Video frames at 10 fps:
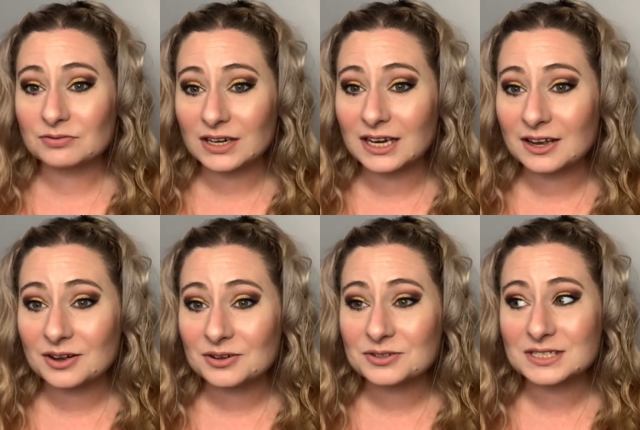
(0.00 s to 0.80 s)

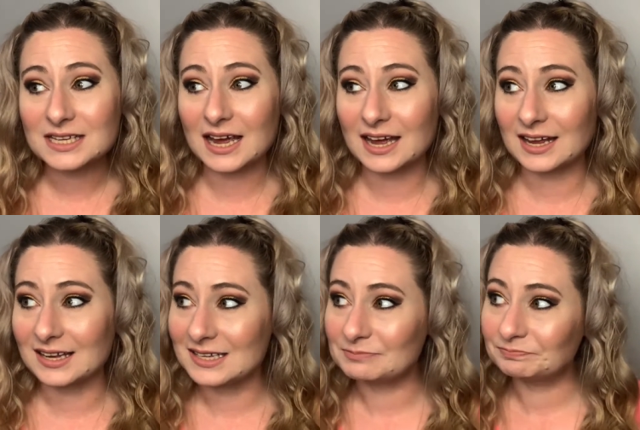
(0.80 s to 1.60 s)
videos.
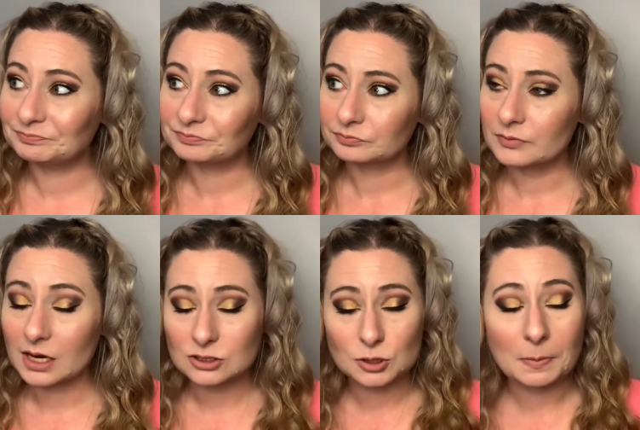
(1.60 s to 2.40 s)
I
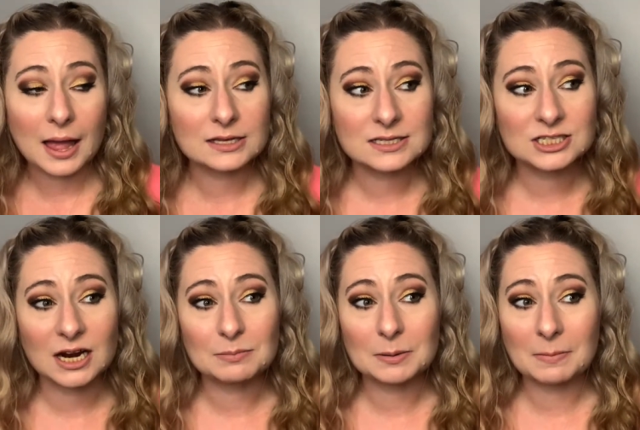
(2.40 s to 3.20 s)
do
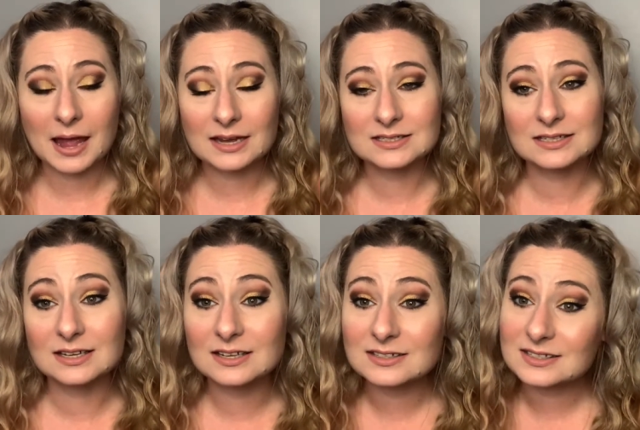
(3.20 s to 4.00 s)
BoxyCharm
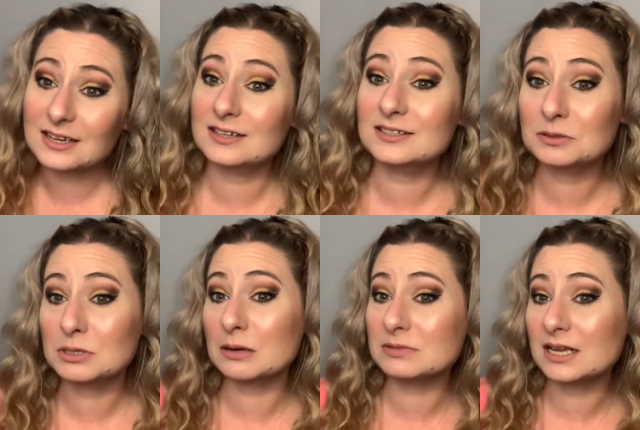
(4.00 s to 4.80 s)
unboxings, and
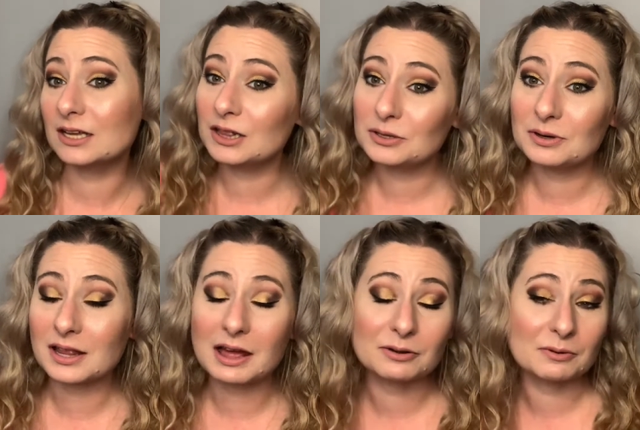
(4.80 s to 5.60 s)
sometimes I include a
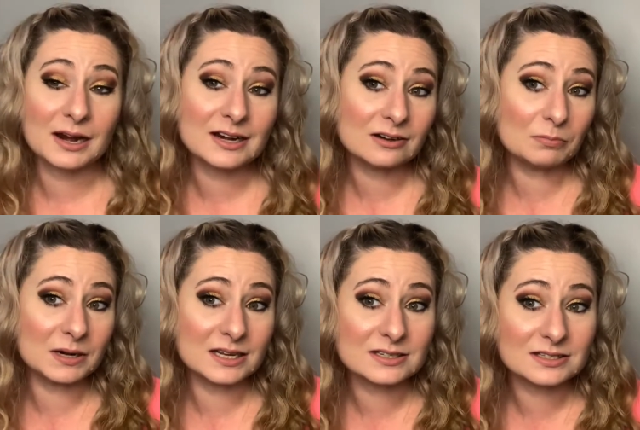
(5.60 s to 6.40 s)
lot of
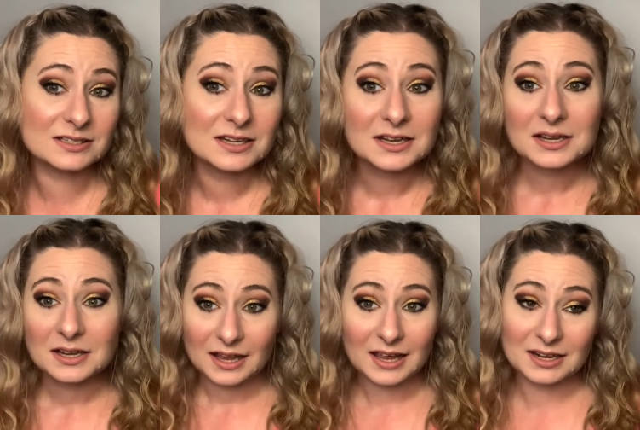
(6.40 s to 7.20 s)
randomness
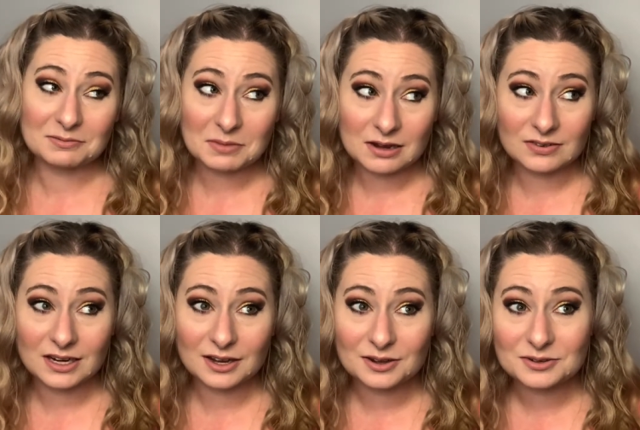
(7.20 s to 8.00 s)
in my
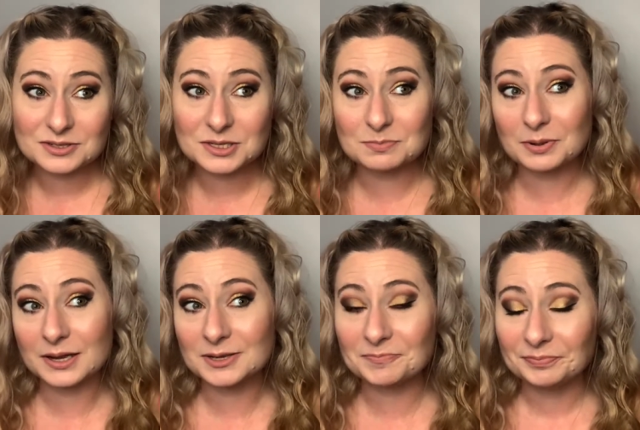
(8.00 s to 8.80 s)
videos,
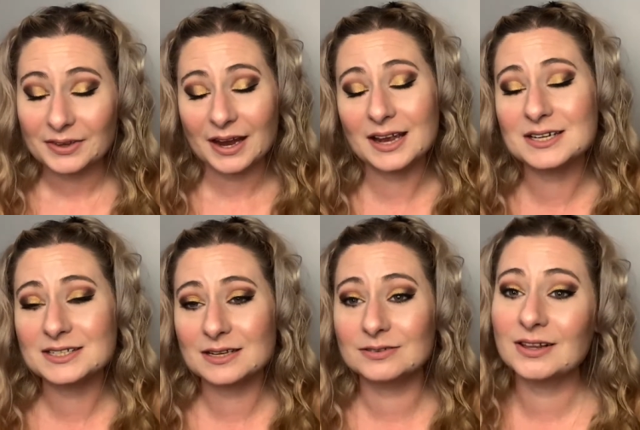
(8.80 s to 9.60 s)
but I just
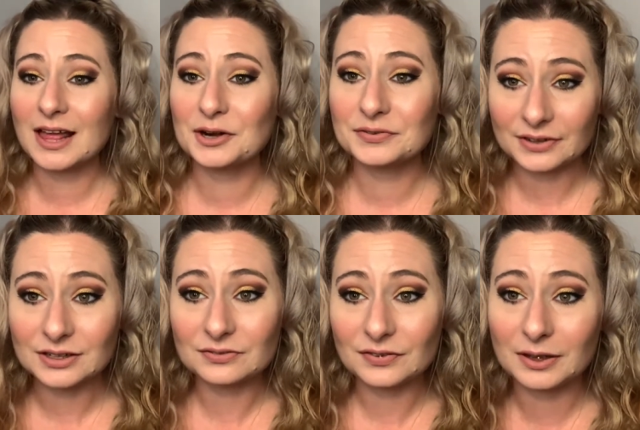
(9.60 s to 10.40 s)
have a lot of
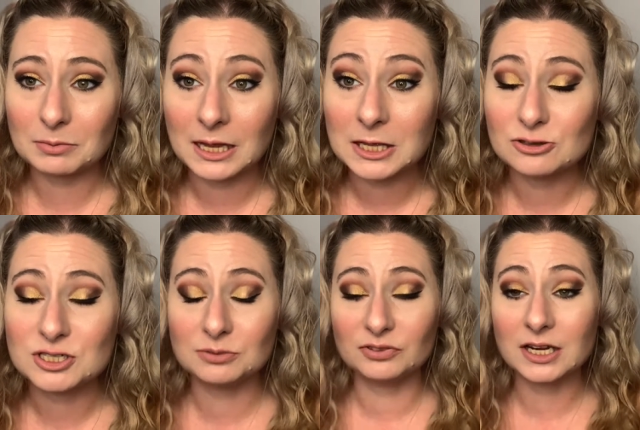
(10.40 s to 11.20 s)
fun filming
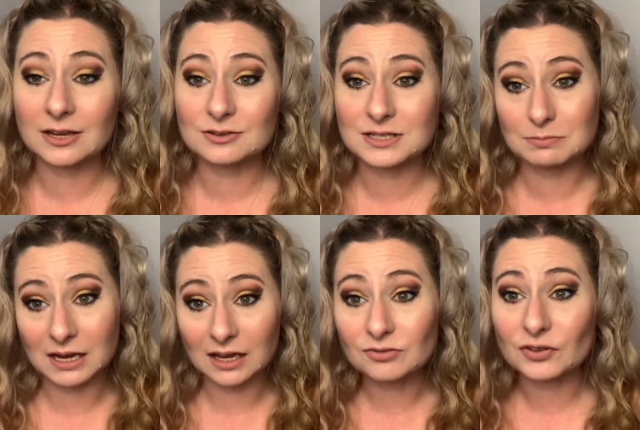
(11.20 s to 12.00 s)
YouTube videos and
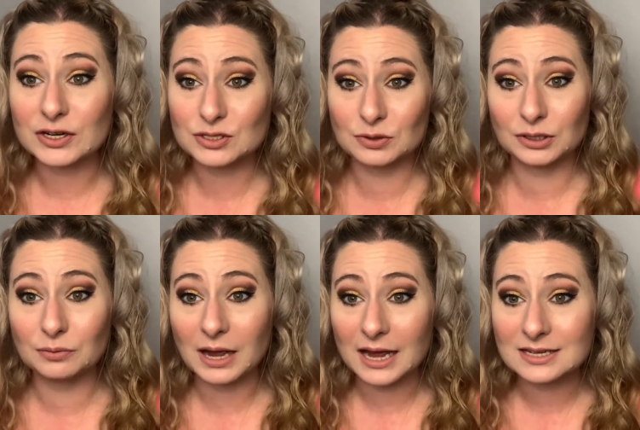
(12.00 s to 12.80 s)
making friends with you
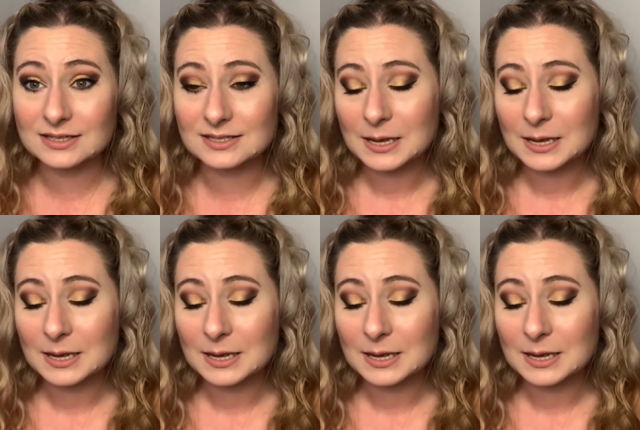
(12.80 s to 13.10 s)
guys.